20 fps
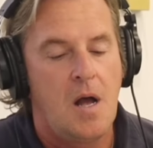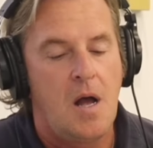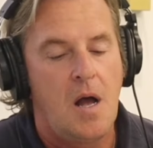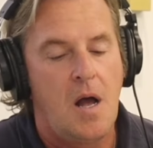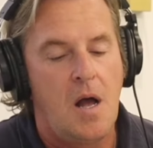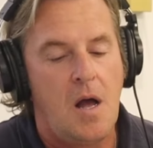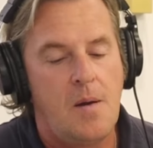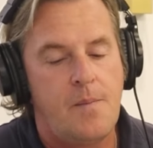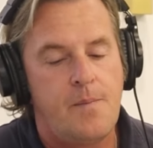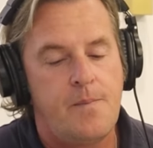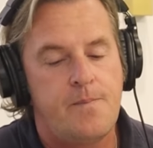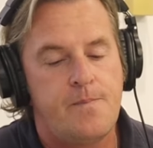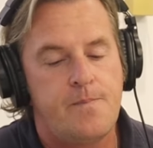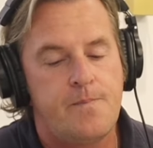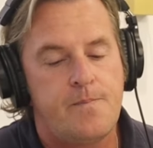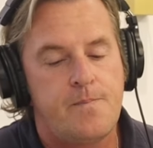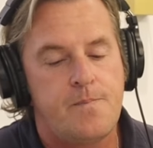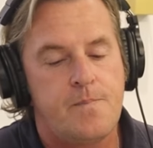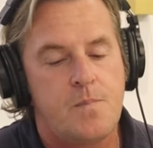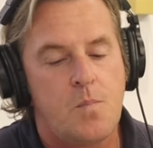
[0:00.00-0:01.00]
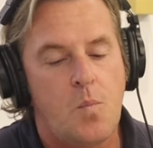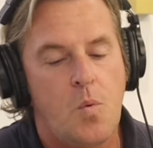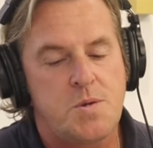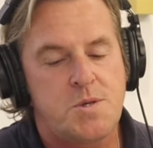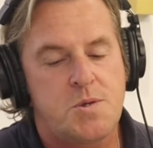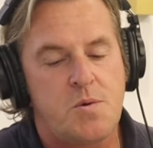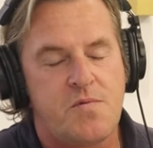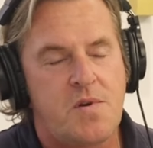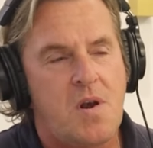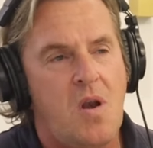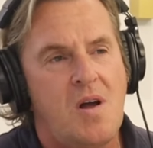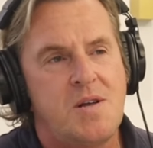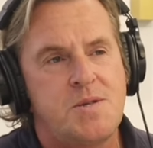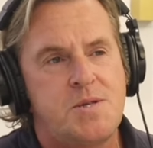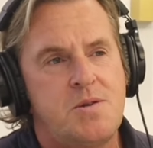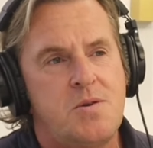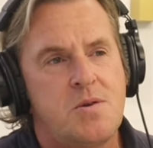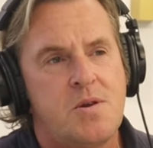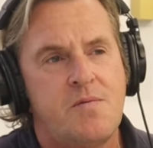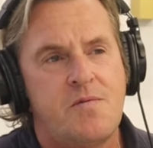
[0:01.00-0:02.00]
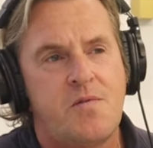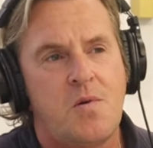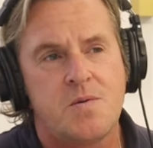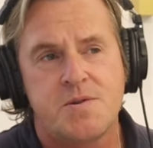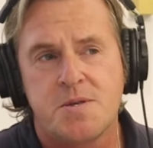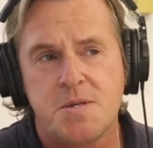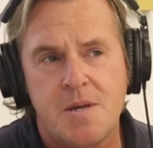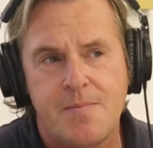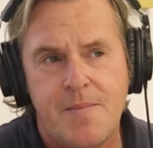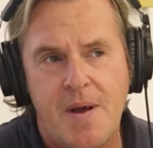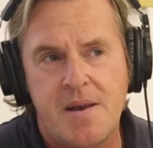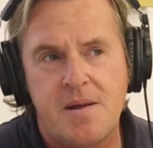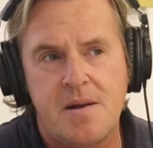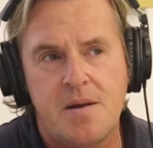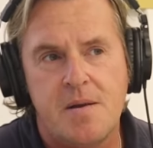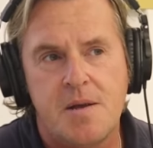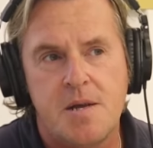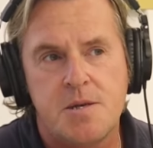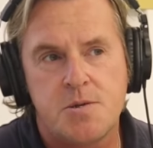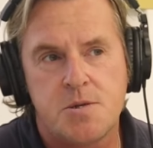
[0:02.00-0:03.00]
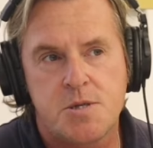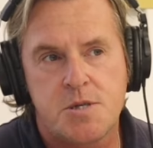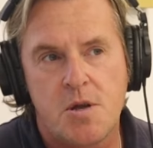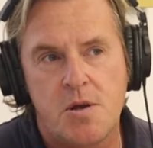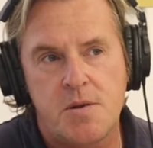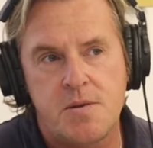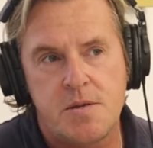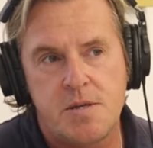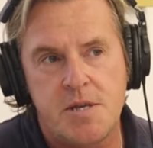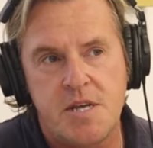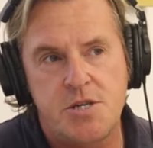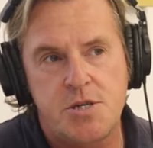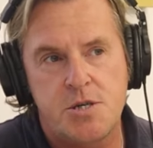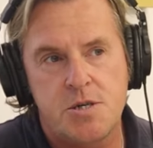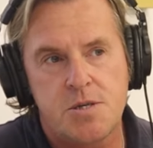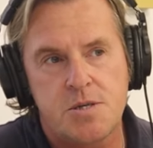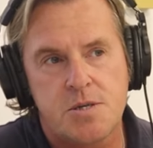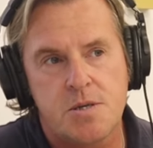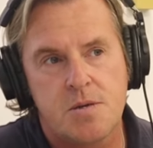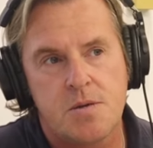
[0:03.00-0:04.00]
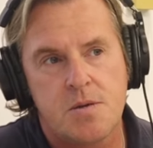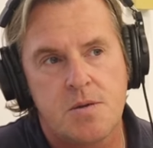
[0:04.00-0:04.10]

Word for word: Um, what sort of clients are you looking for? Does it matter? Is there certain niches?